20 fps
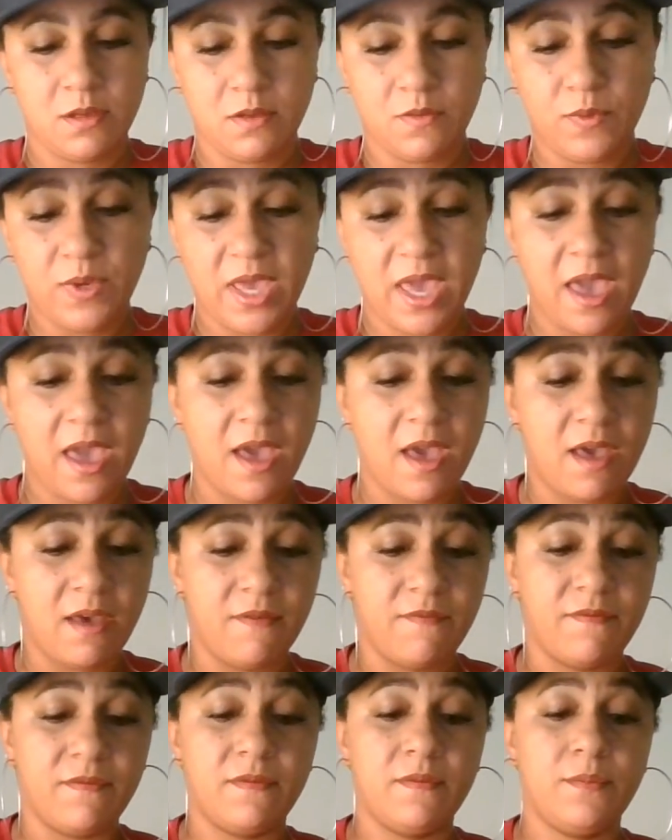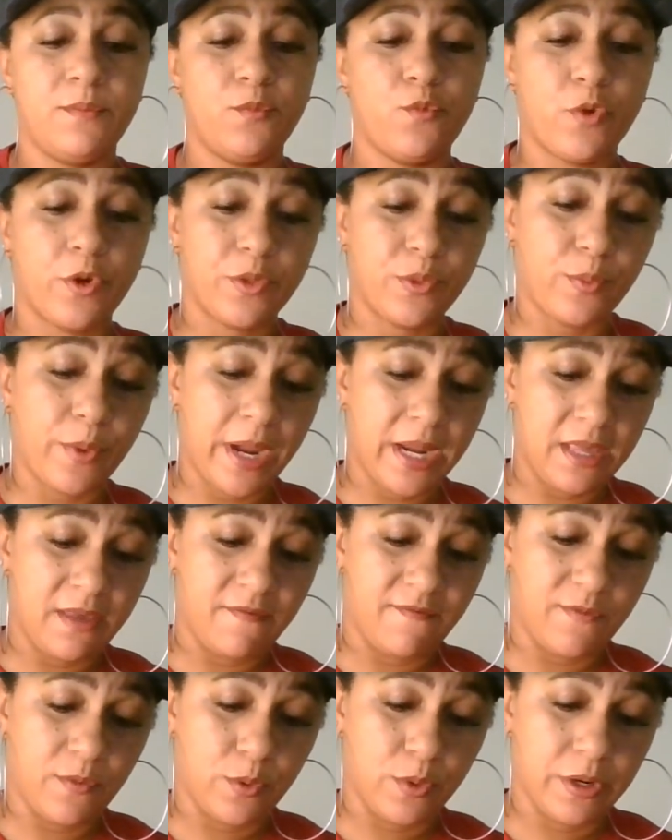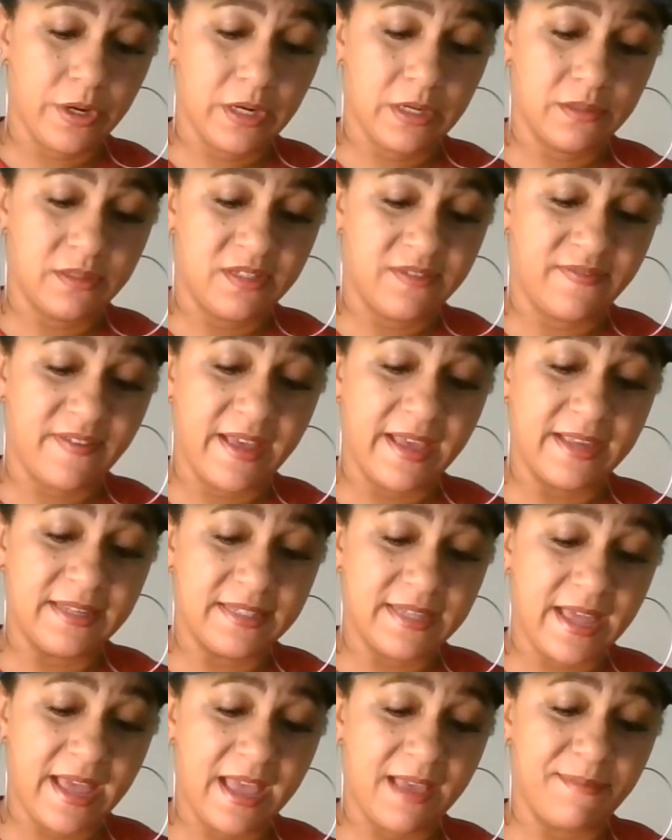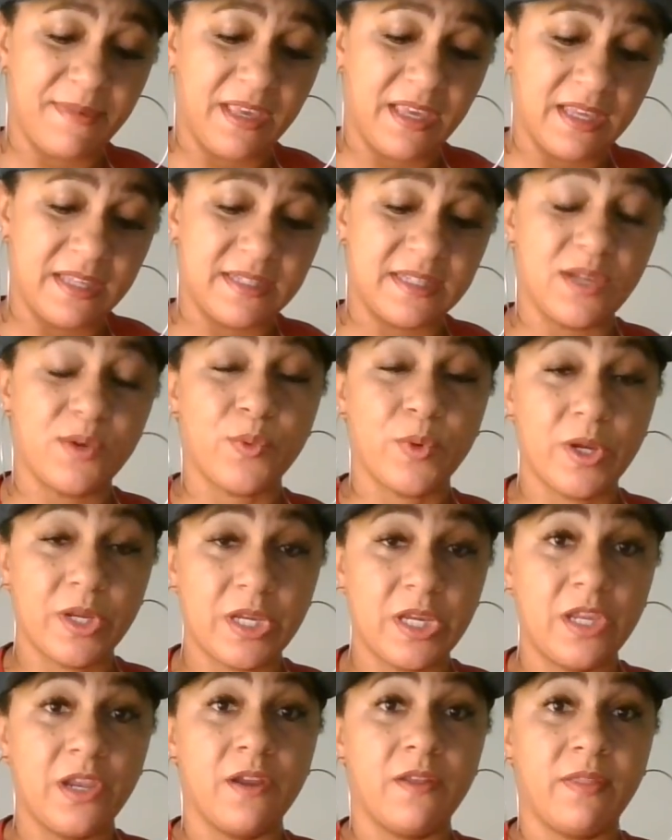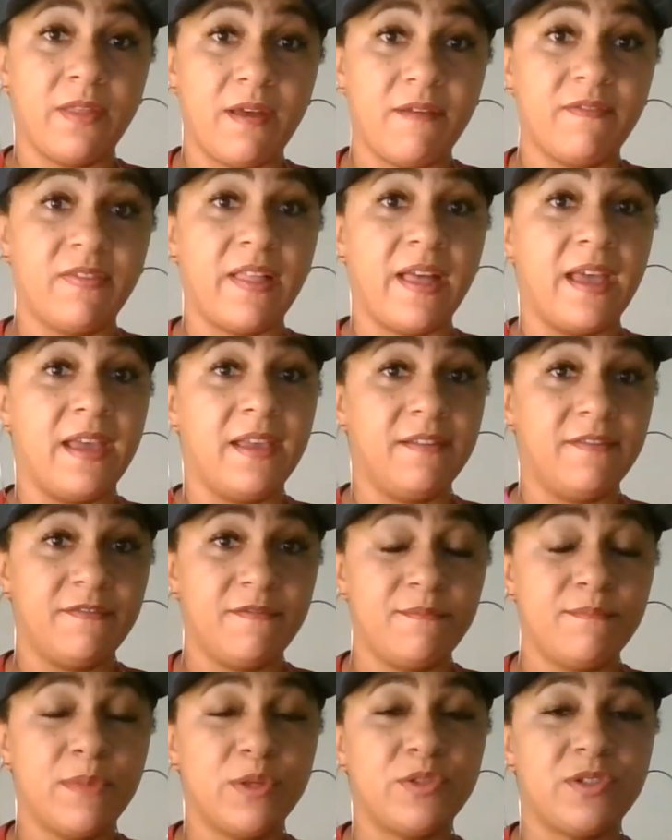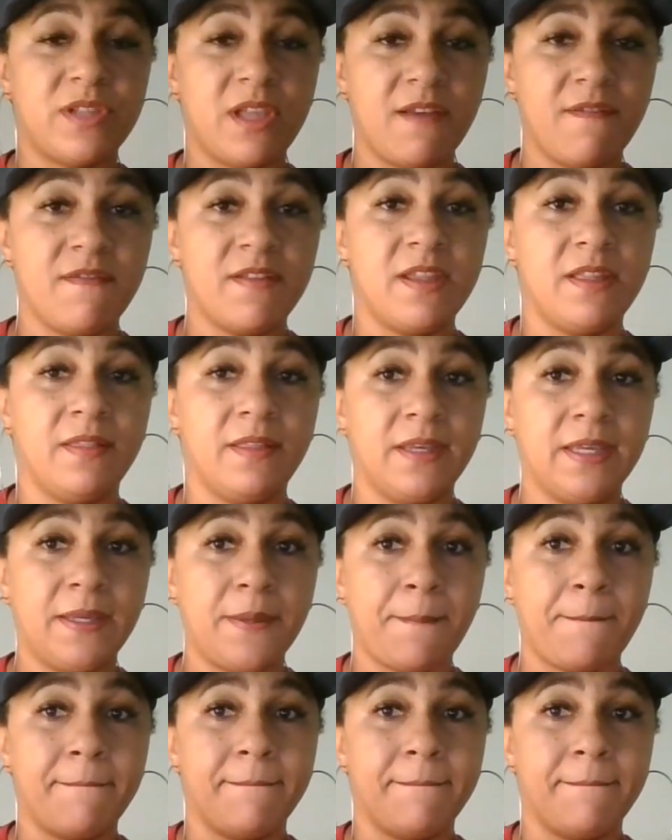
We have Worth Waiting For. Divine timing is at work in your love life. Most definitely.